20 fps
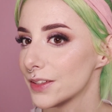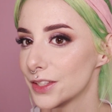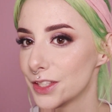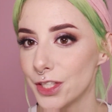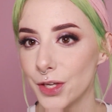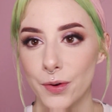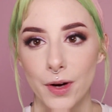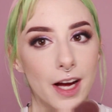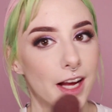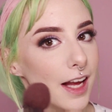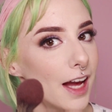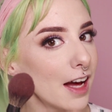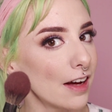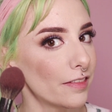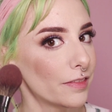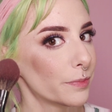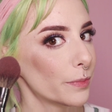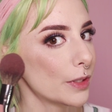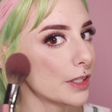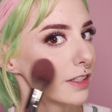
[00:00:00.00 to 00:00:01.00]
So I
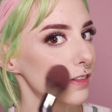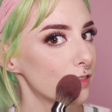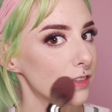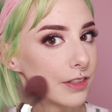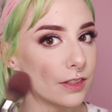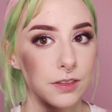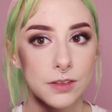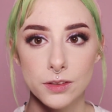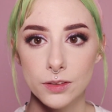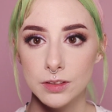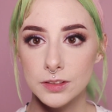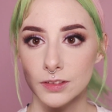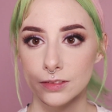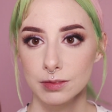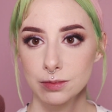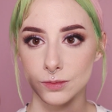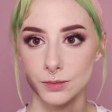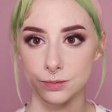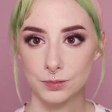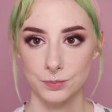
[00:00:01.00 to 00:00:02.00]
have more of a
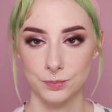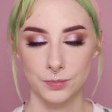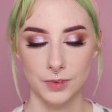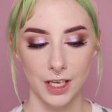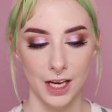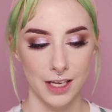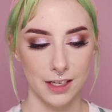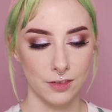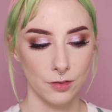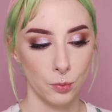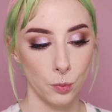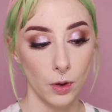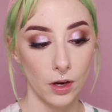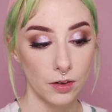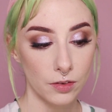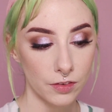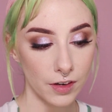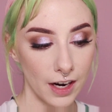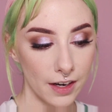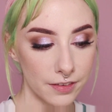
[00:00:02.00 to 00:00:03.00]
kind of
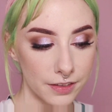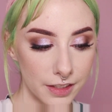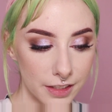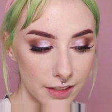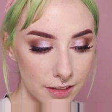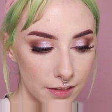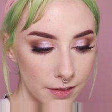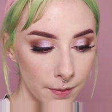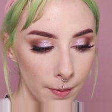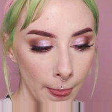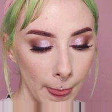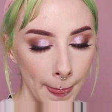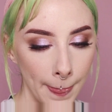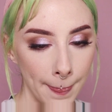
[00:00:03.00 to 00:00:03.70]
well-rounded